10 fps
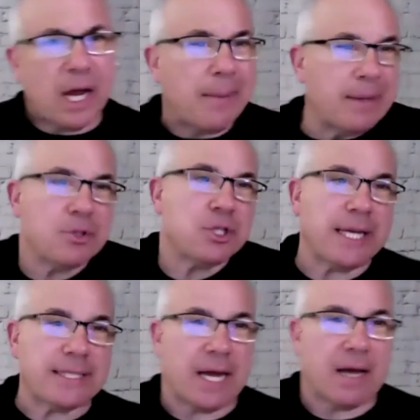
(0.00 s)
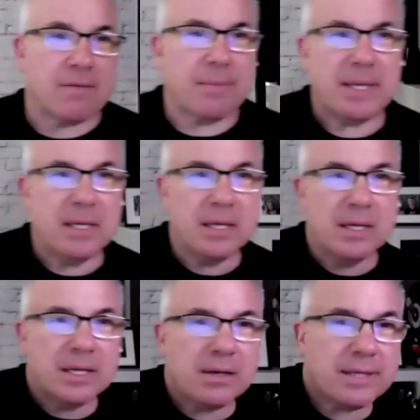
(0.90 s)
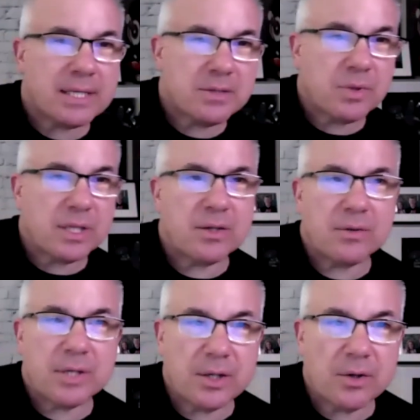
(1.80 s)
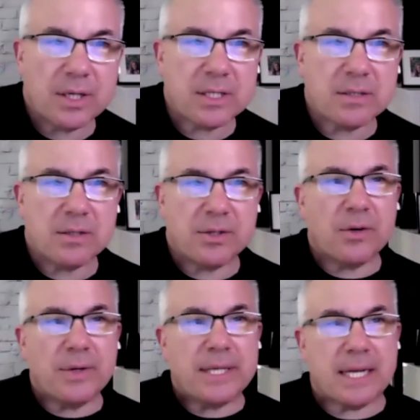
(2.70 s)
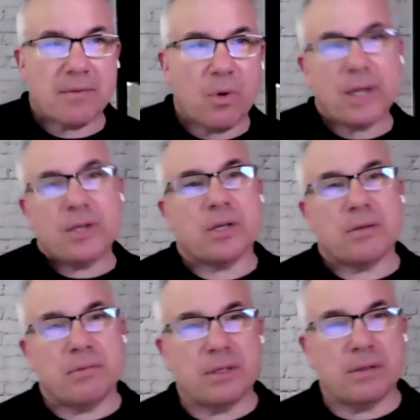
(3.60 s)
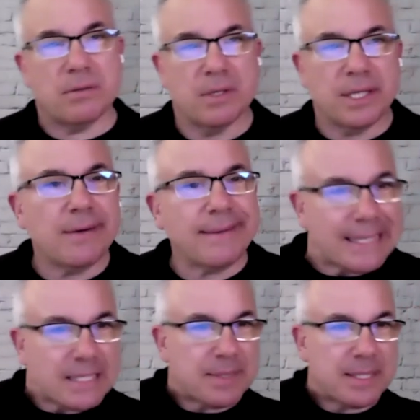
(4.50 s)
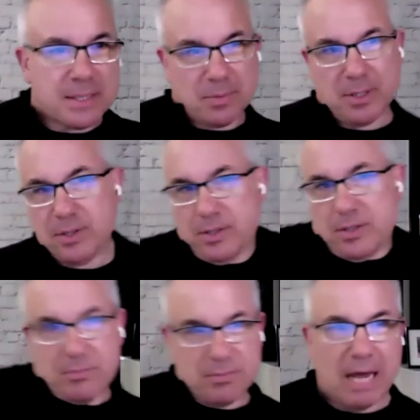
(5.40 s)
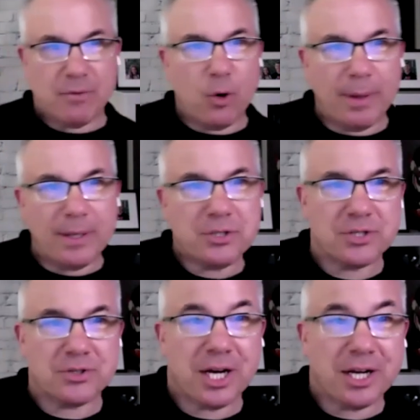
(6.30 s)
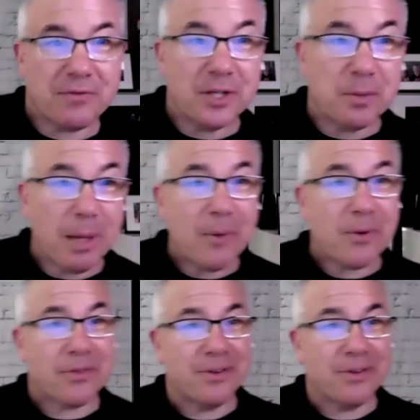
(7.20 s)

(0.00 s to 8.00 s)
How many would you like to have? I mean, you know, it doesn't really, you know, you don't, it doesn't, you know, you don't need to have one. You could, you know, you don't need to be disciplined. You could just have a whole bunch because they're kind of fun to play with.